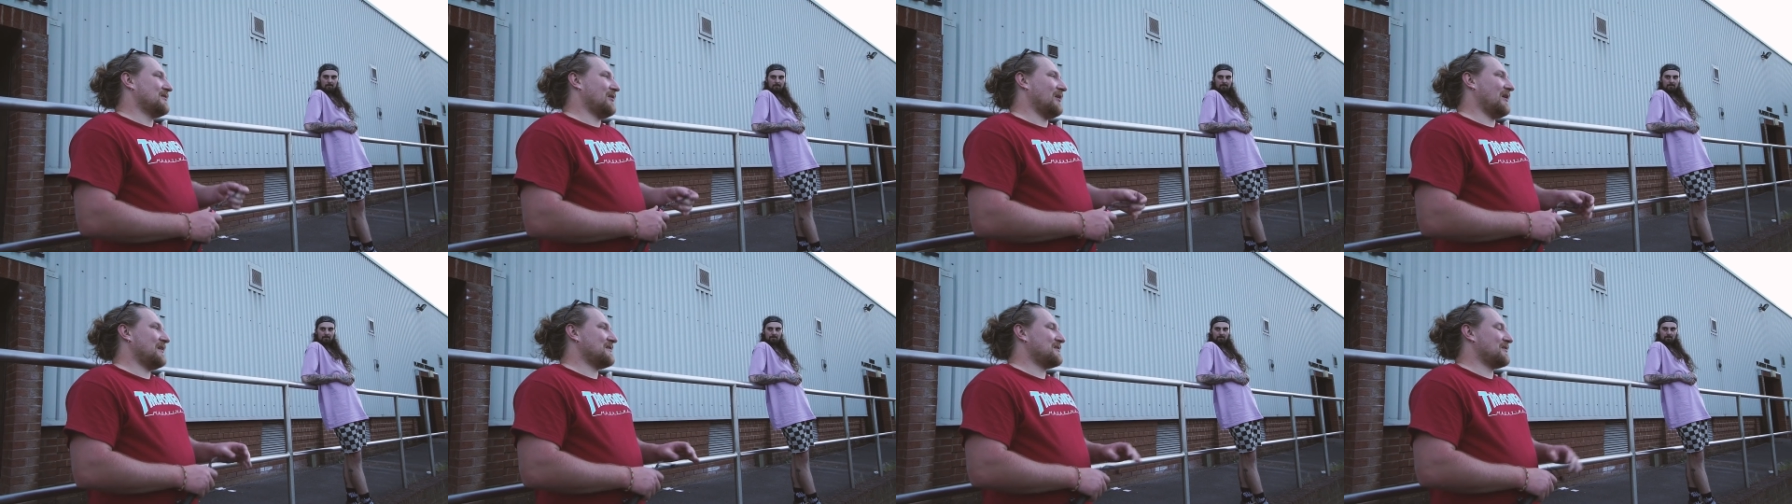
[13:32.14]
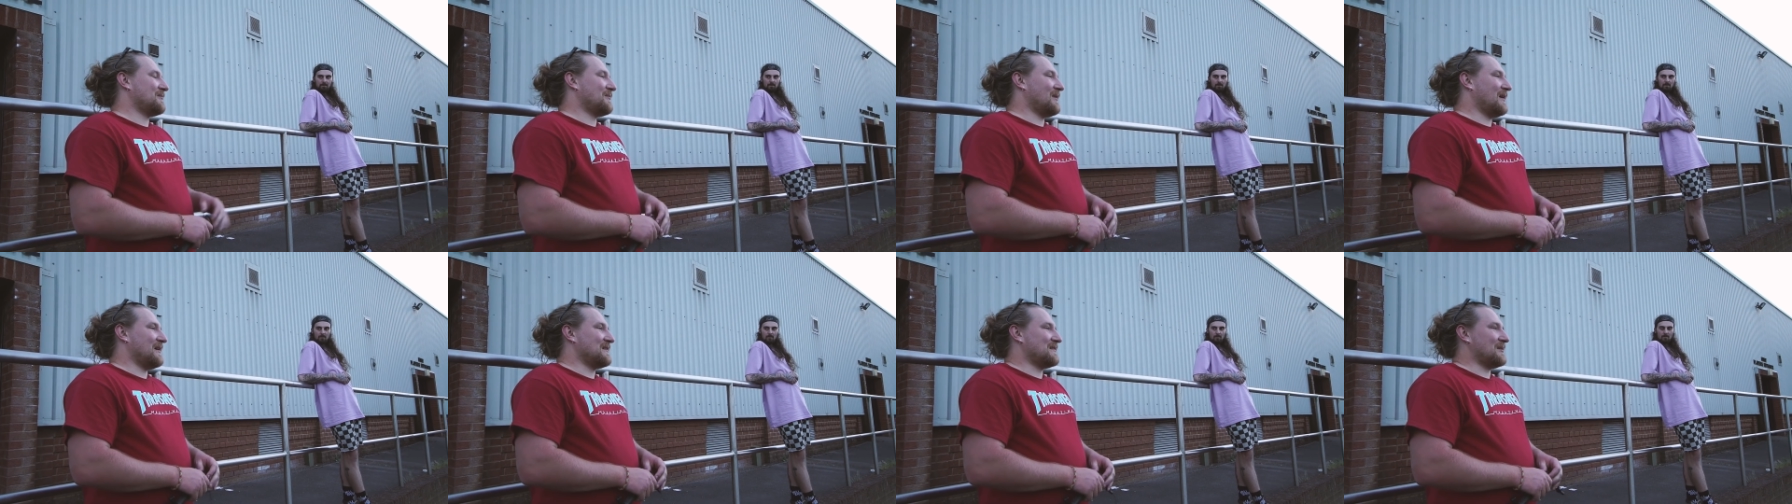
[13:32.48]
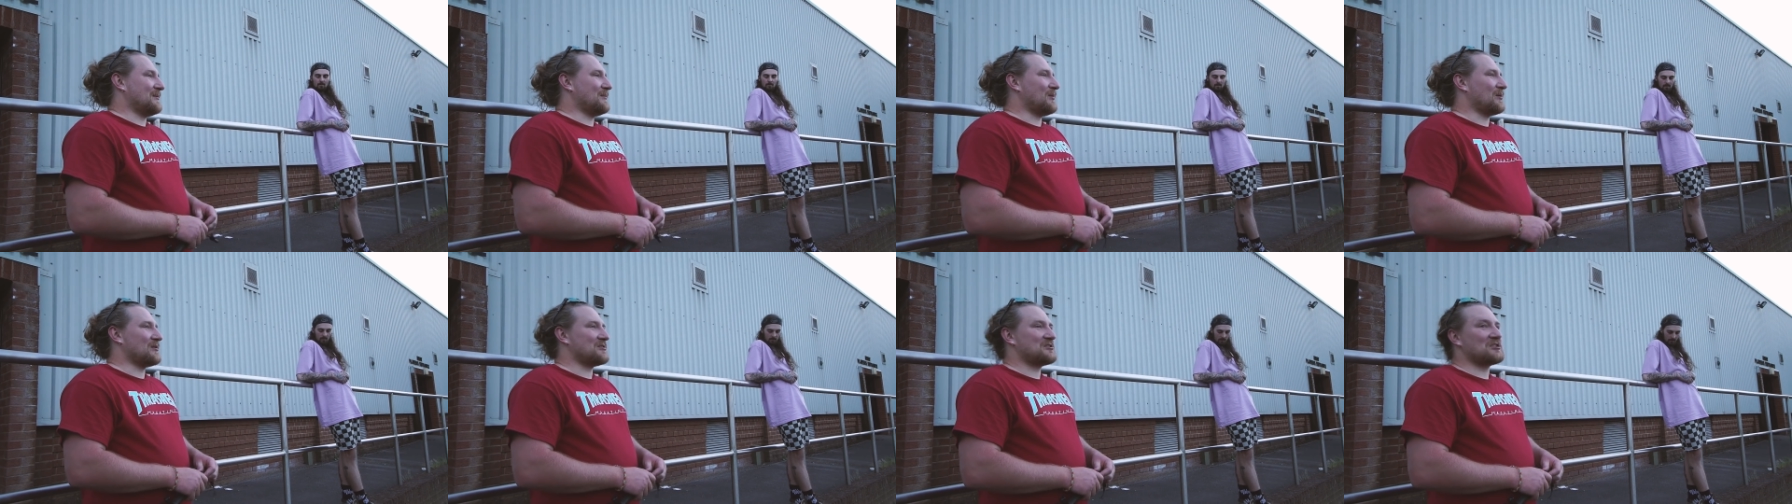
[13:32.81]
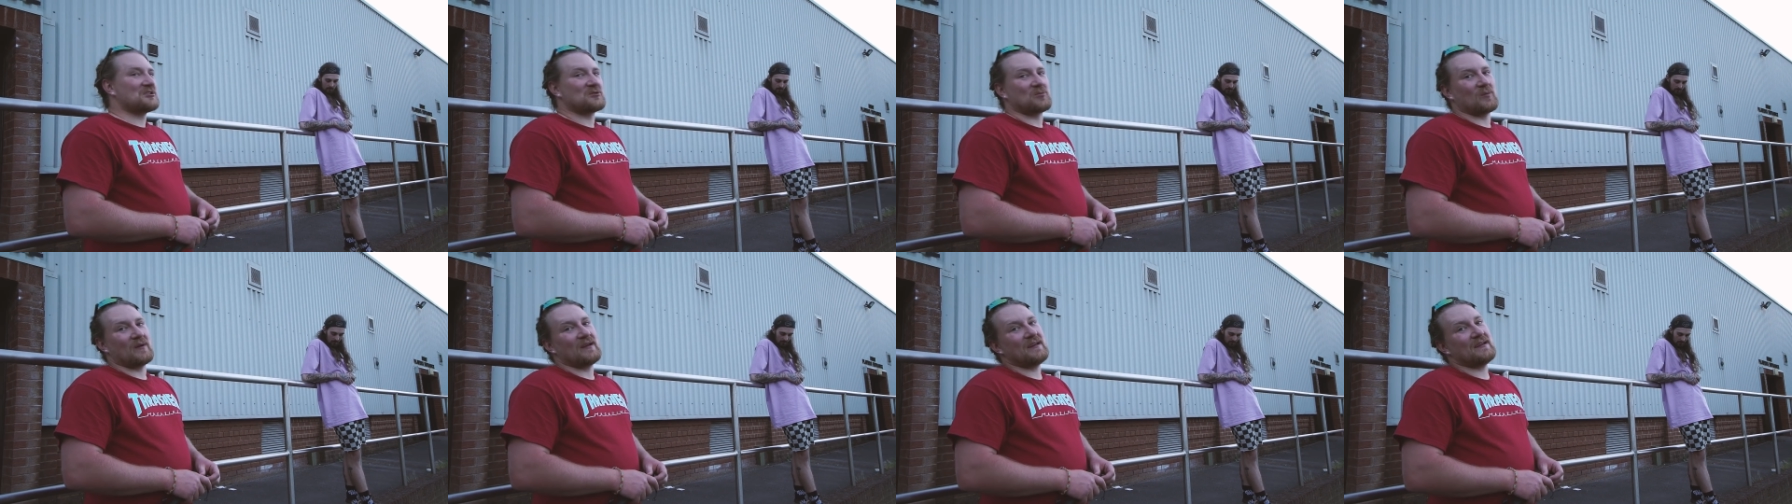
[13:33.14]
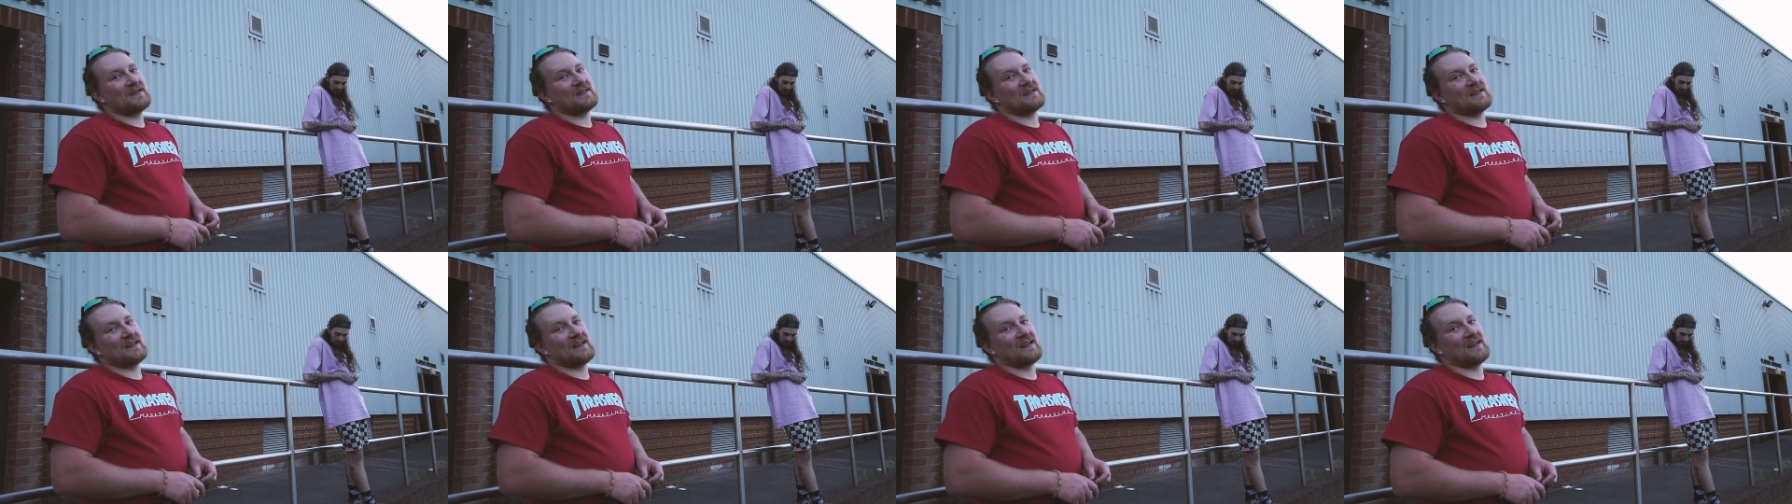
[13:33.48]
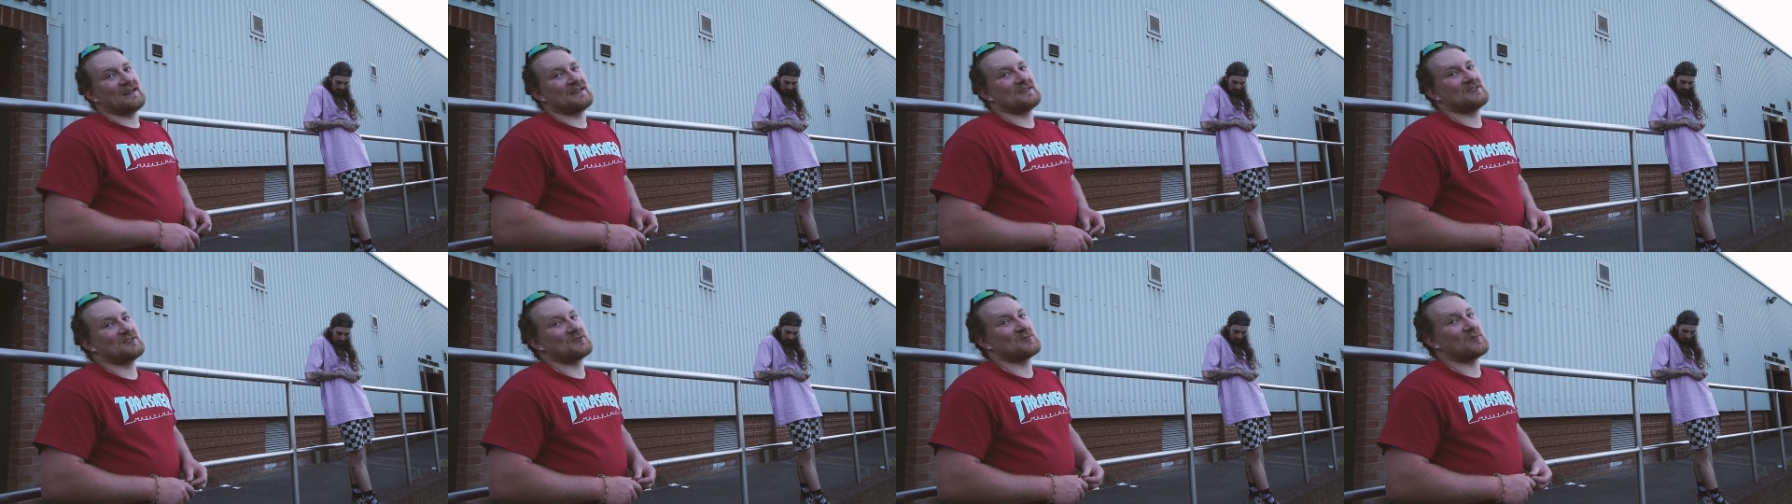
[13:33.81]
No, I don't mind it, but it's just weird, isn't
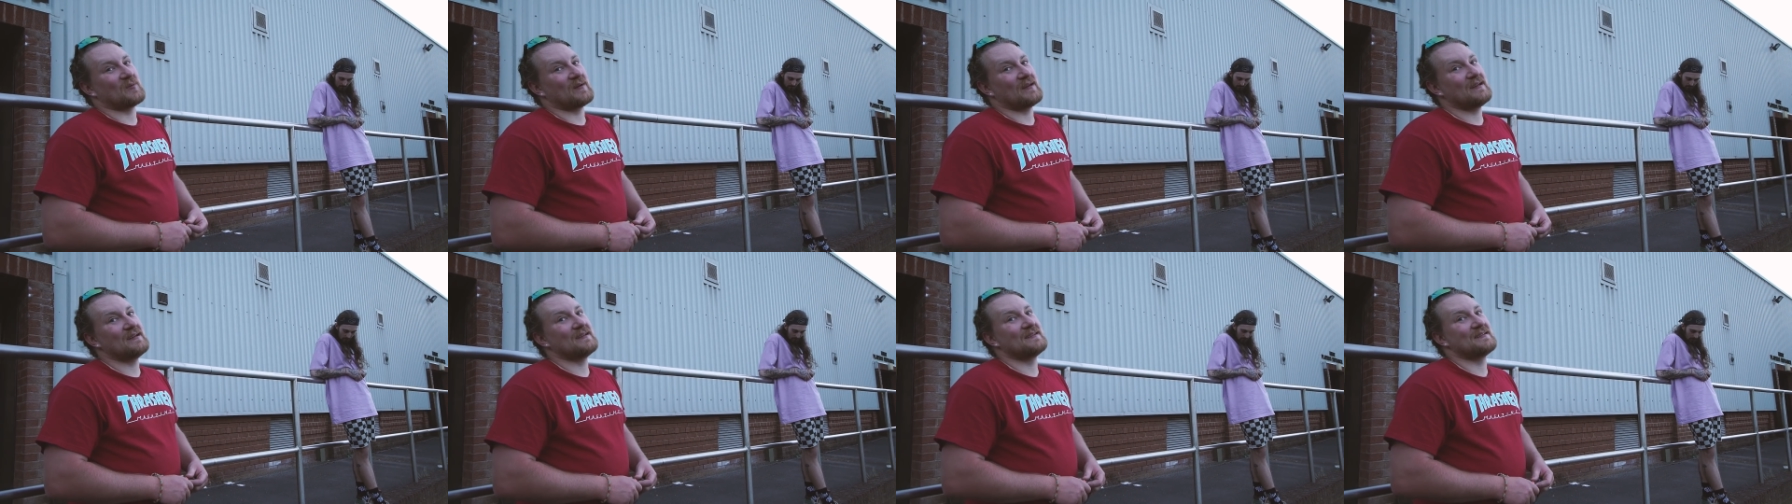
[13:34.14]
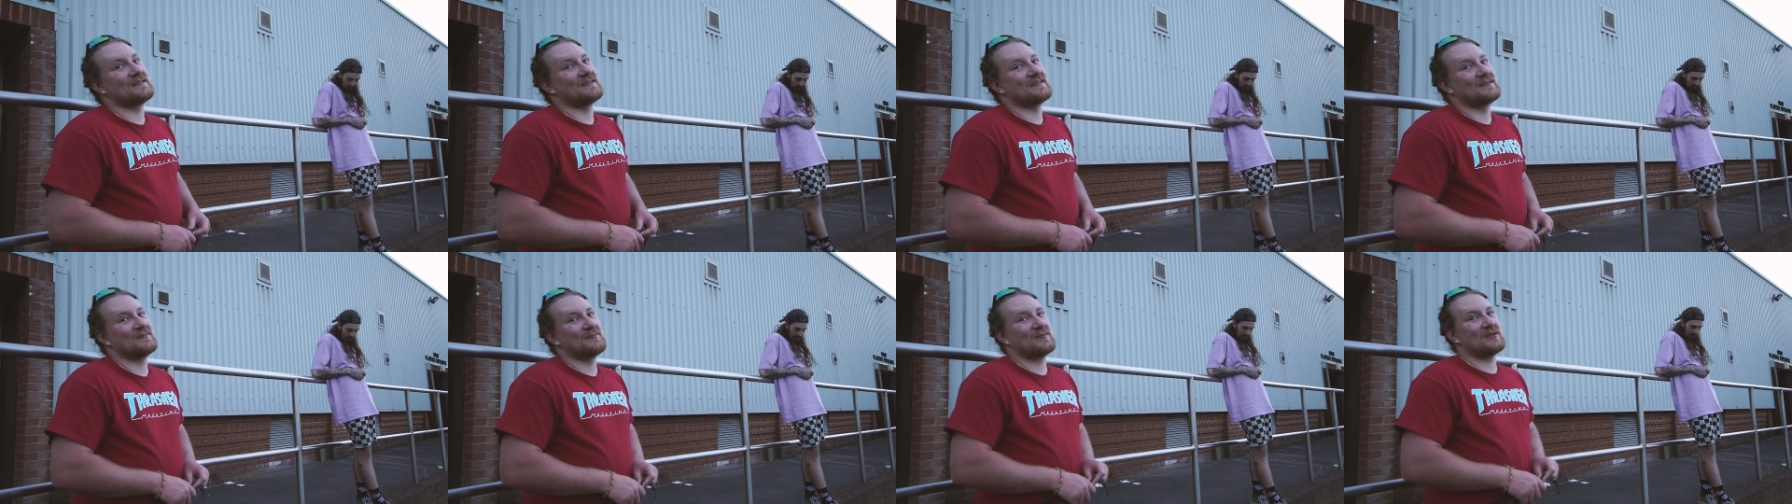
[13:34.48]
it? It's just weird.